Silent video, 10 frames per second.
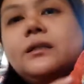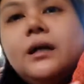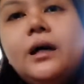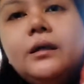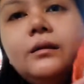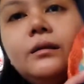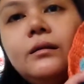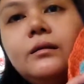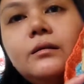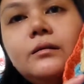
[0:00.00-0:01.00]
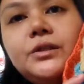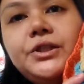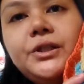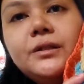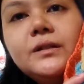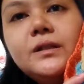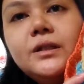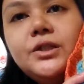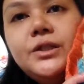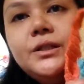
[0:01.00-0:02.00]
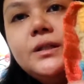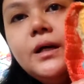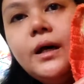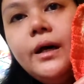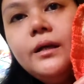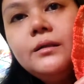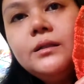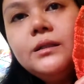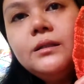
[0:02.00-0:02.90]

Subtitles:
that shell stitch designs.